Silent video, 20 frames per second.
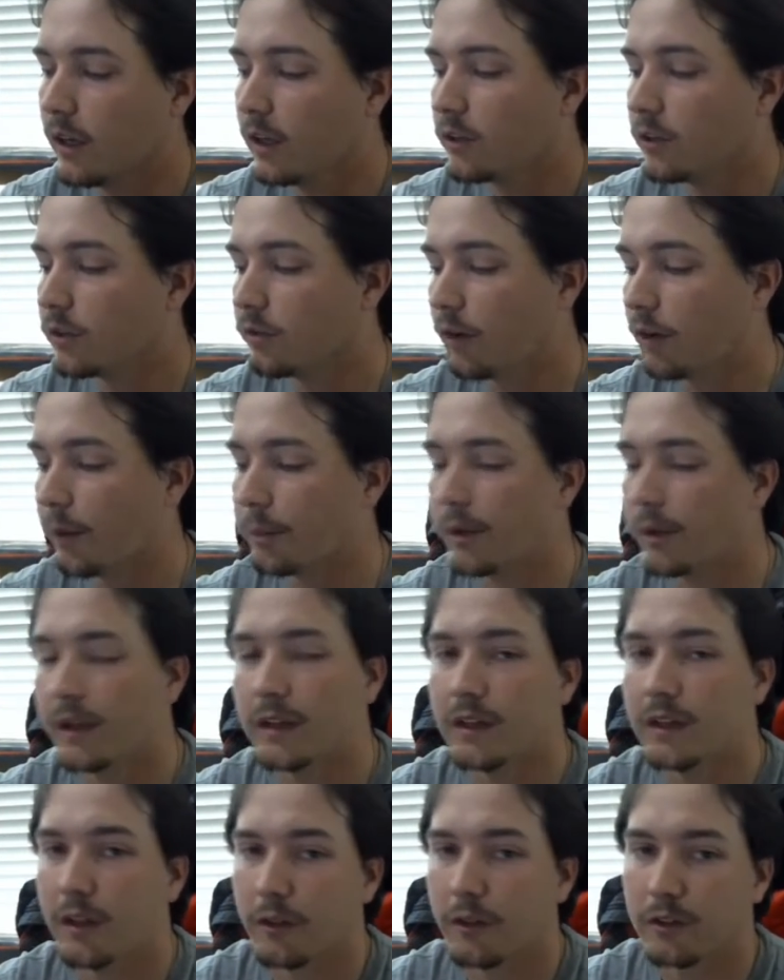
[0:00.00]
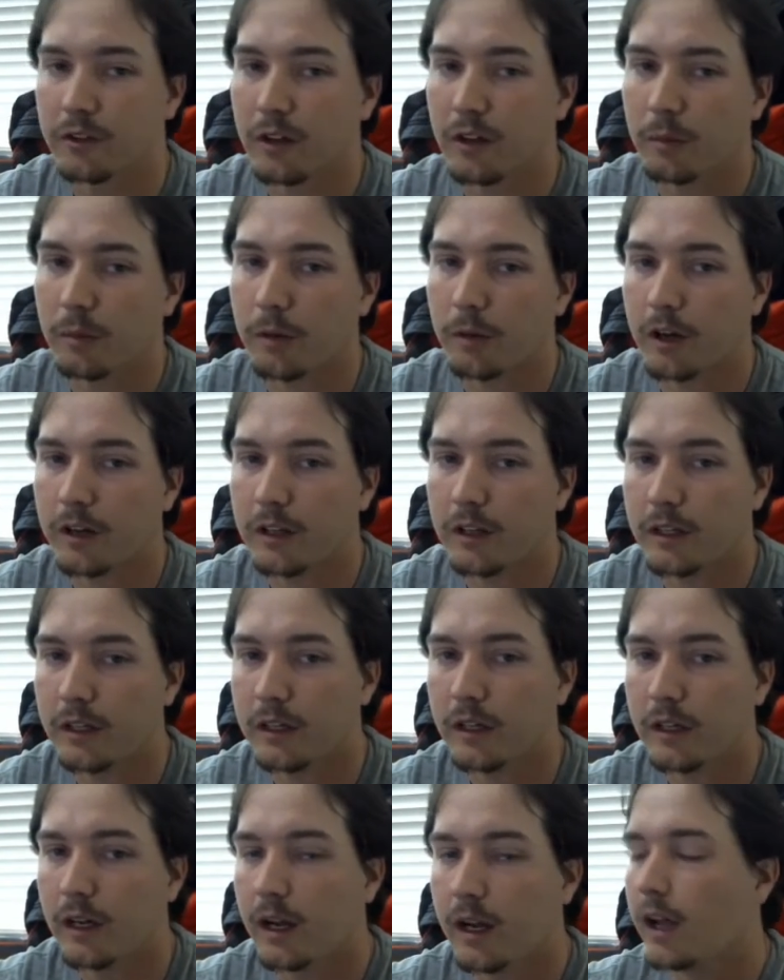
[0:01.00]
So if I played another Starmon
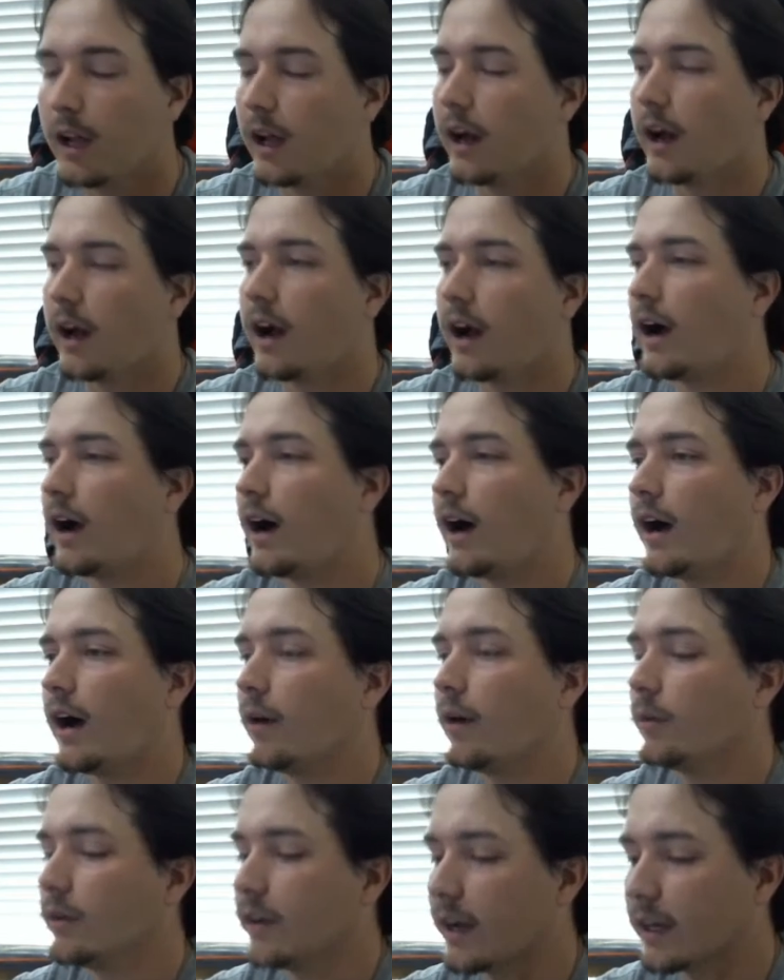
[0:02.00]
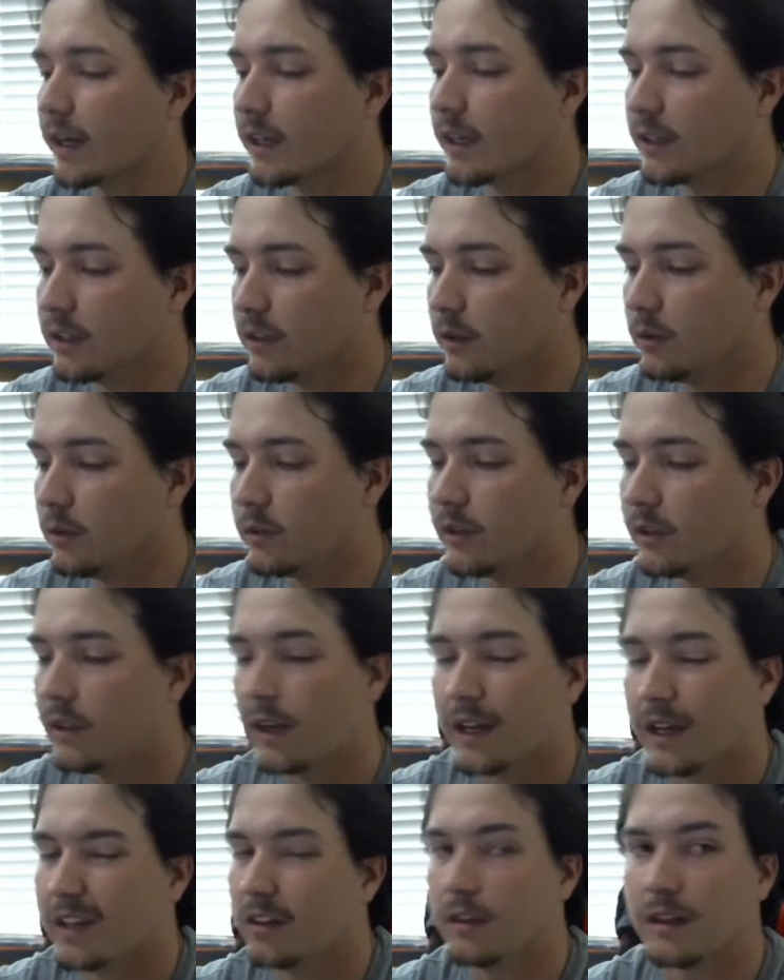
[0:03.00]
here, I would not get to use it.
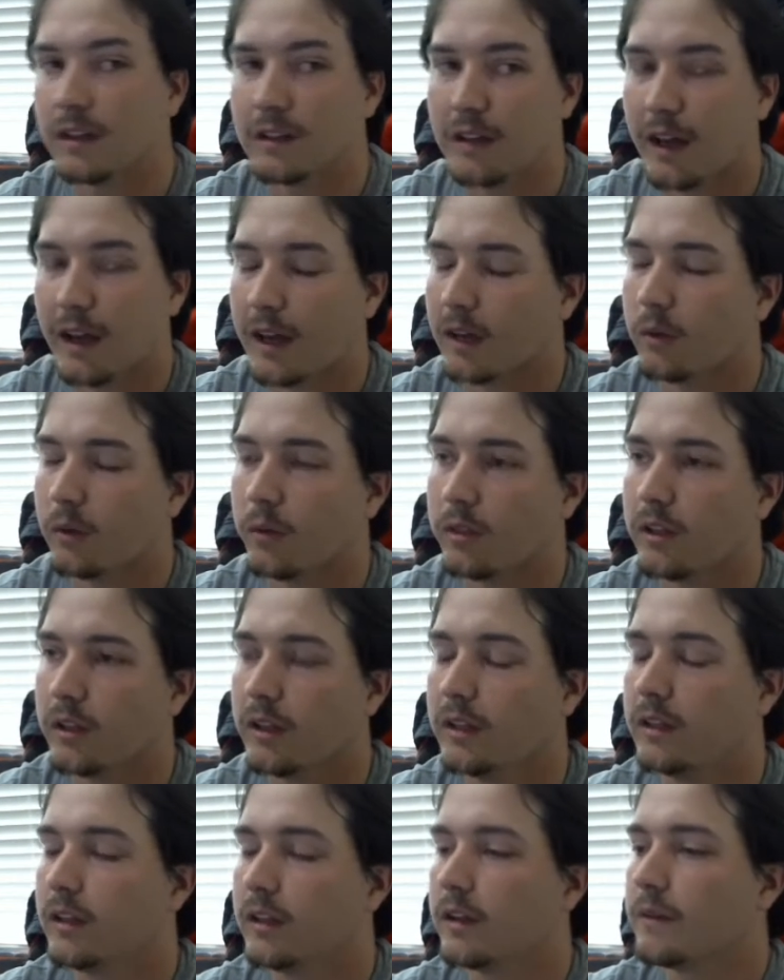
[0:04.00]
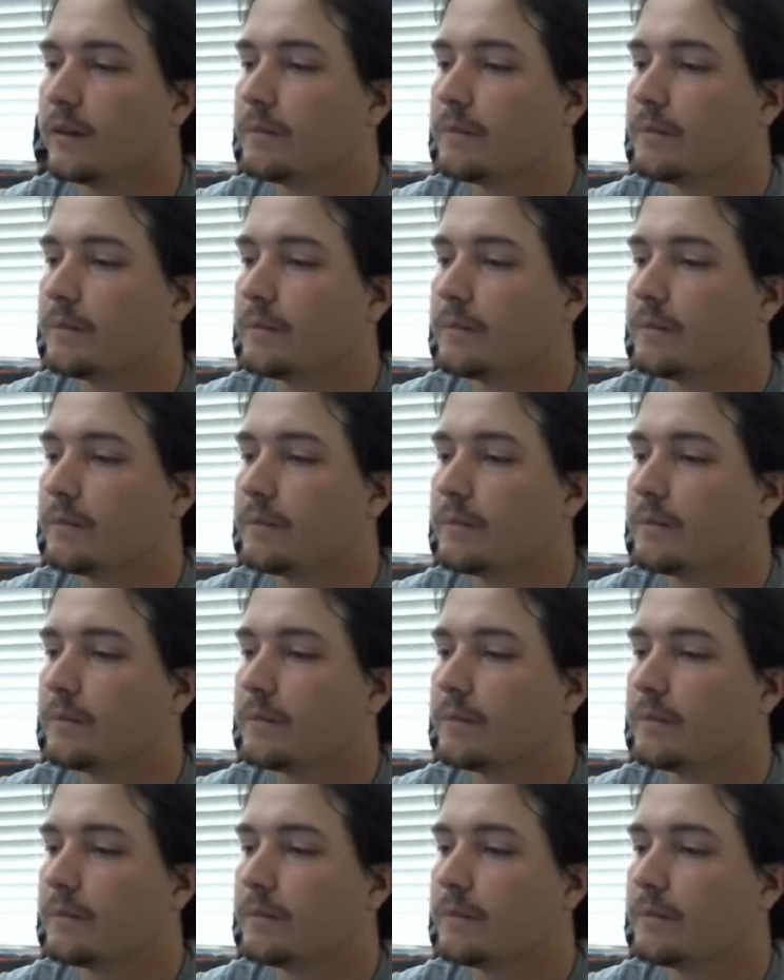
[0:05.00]
I couldn't attack with it.